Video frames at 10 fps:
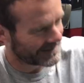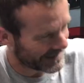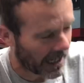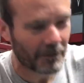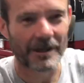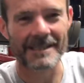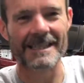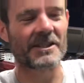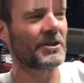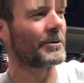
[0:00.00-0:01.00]
I want to
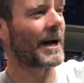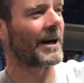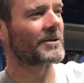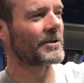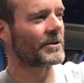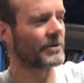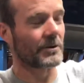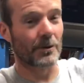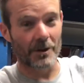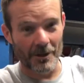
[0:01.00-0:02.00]
teach you how to do
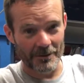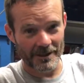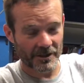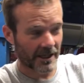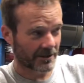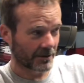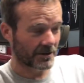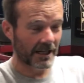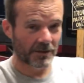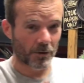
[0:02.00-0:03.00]
your own injectors
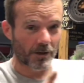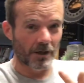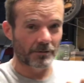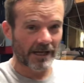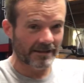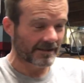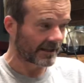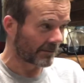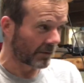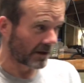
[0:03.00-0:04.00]
and your own AC
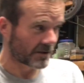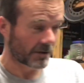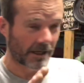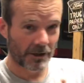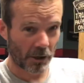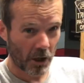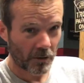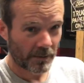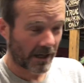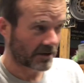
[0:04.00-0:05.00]
compressor and your own
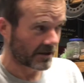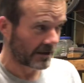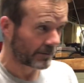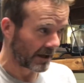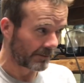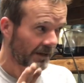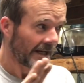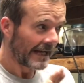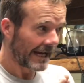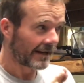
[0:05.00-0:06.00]
power steering pump.
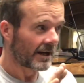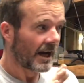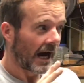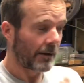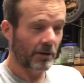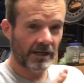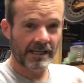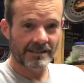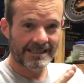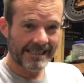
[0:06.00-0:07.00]
And I want to
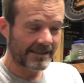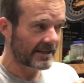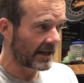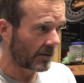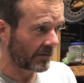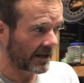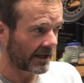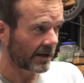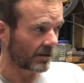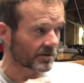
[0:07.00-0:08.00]
get detailed
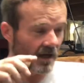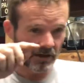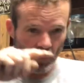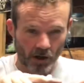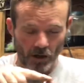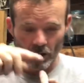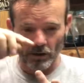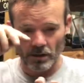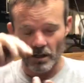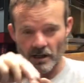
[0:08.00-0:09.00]
videos on
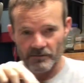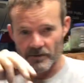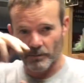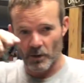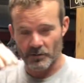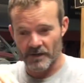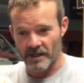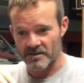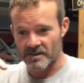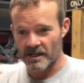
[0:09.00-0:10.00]
all of the bolt-on
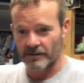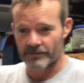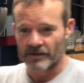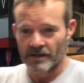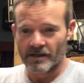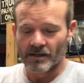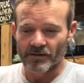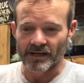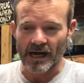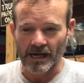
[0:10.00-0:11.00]
stuff
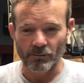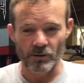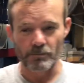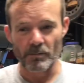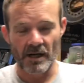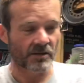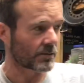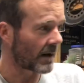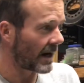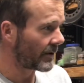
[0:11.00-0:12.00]
that I would much
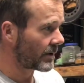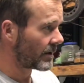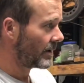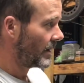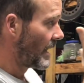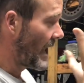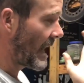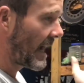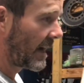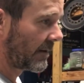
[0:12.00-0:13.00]
rather
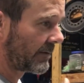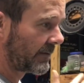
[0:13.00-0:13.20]
have